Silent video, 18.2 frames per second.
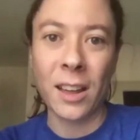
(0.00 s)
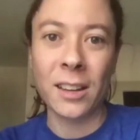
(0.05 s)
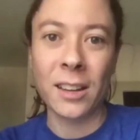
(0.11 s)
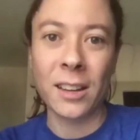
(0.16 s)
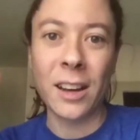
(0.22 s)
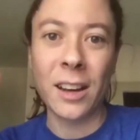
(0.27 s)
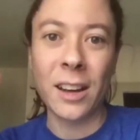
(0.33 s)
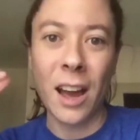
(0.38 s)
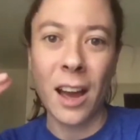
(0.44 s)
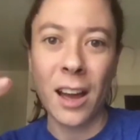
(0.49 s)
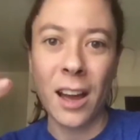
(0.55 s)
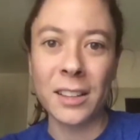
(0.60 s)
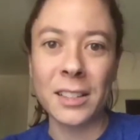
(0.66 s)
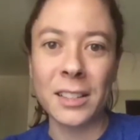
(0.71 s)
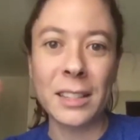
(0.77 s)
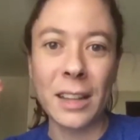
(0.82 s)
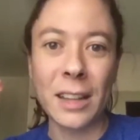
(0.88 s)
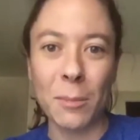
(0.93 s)

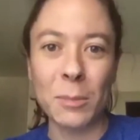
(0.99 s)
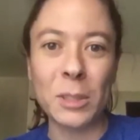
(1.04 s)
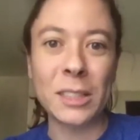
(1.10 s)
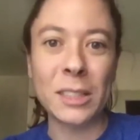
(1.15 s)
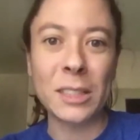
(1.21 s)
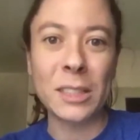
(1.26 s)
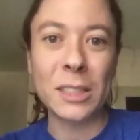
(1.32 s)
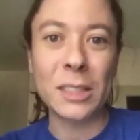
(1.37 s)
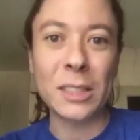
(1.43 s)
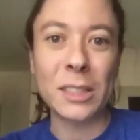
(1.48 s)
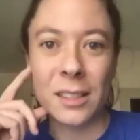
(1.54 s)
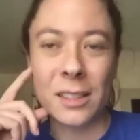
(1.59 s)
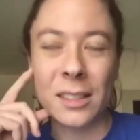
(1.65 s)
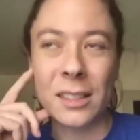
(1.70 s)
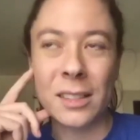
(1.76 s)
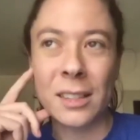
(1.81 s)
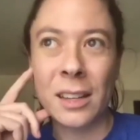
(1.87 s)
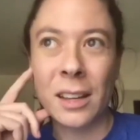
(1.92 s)
nonstop
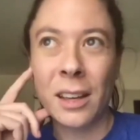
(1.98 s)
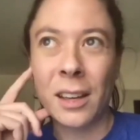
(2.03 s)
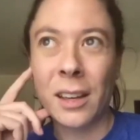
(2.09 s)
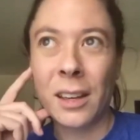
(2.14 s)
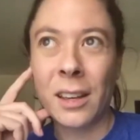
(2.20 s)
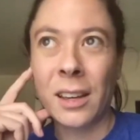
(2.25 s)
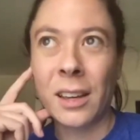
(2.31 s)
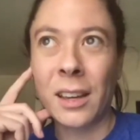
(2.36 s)
system is mm-hmm.